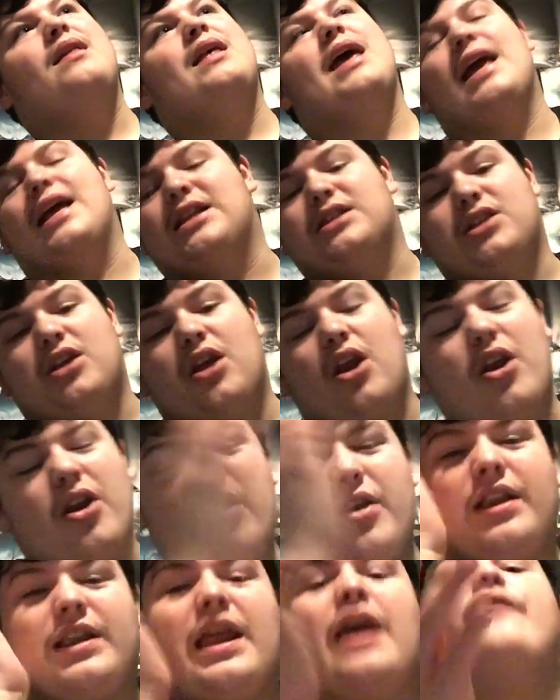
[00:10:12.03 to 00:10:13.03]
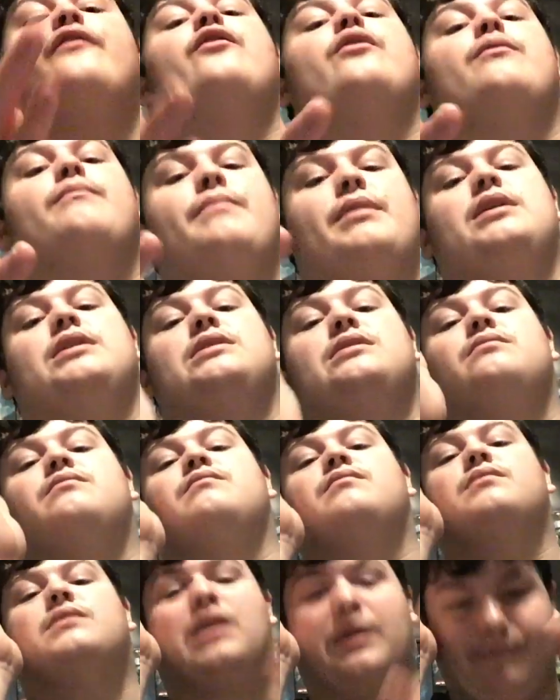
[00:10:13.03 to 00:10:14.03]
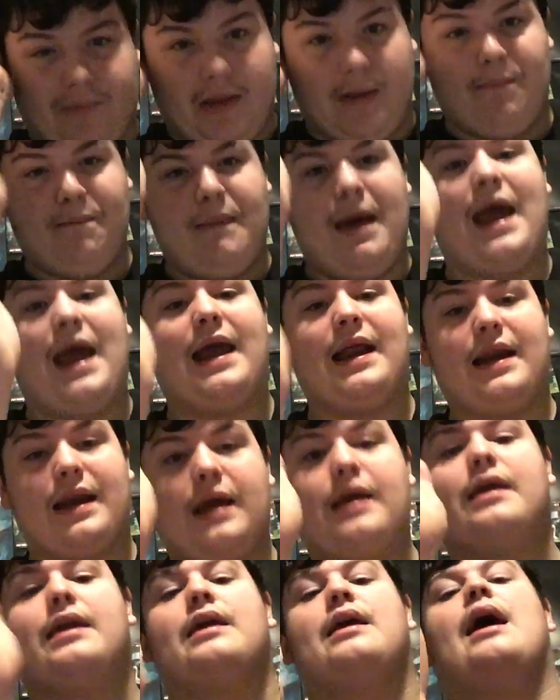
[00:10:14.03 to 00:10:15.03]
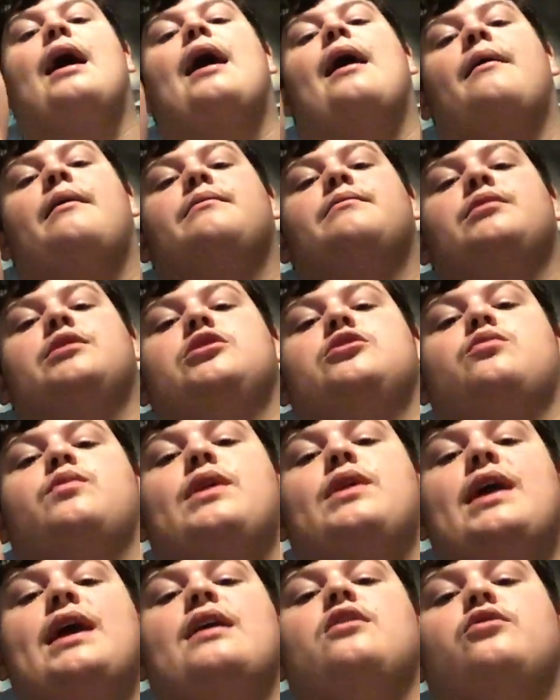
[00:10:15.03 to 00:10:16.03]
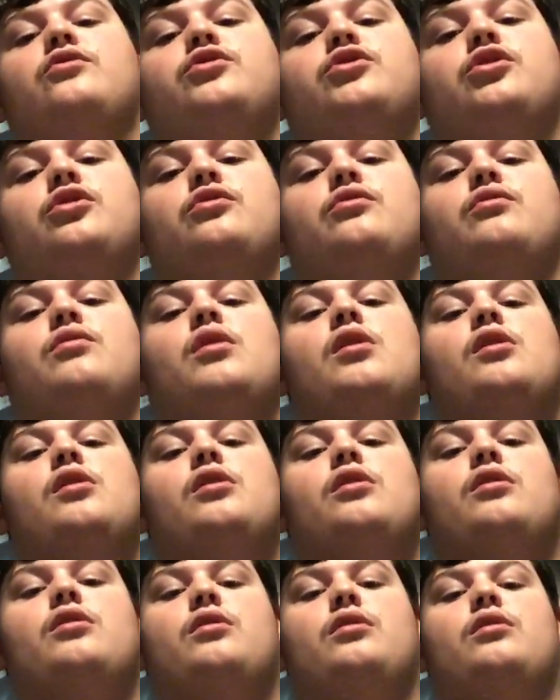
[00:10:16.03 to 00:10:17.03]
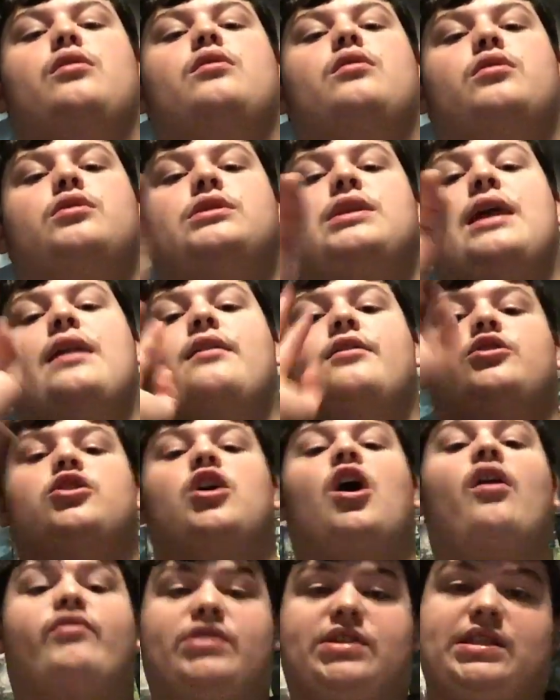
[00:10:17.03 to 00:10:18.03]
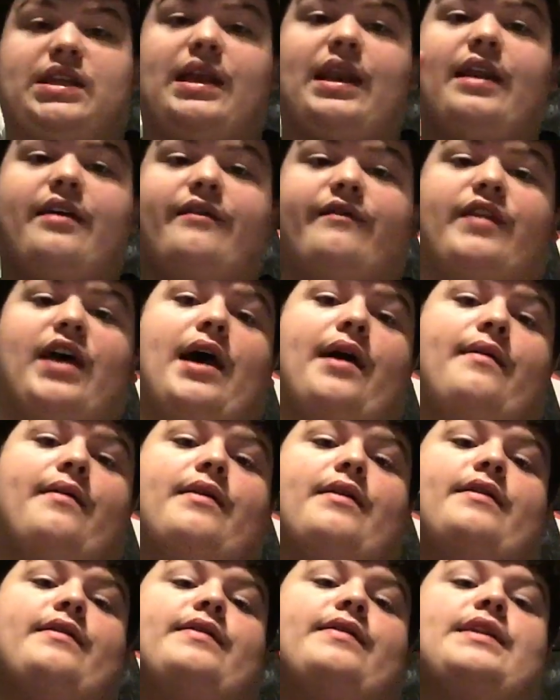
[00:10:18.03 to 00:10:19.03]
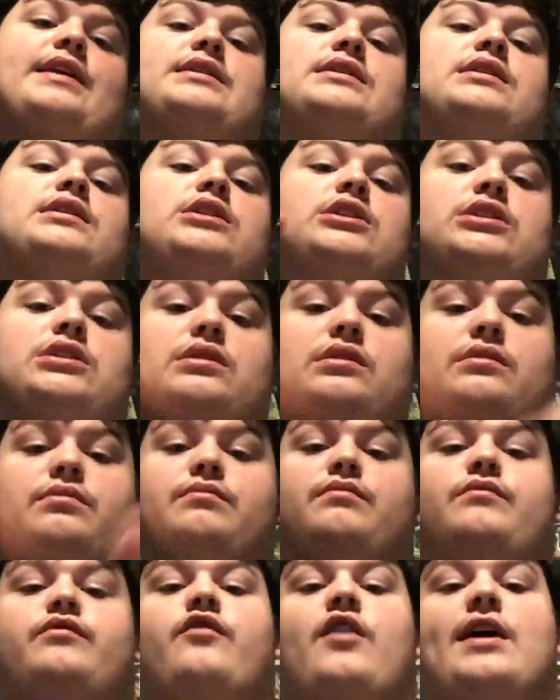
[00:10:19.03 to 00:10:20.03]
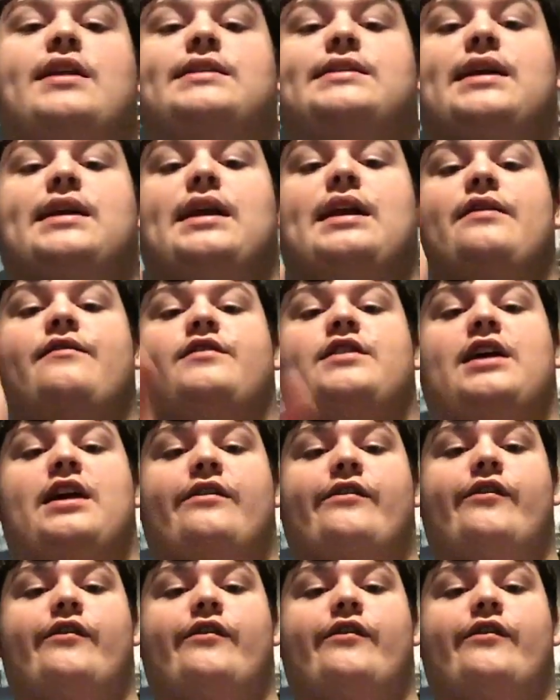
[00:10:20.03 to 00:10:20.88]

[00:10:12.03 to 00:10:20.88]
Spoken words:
it's different because the main campers we get used to, because they're the Jarvises, they live there. These are just friends that lived together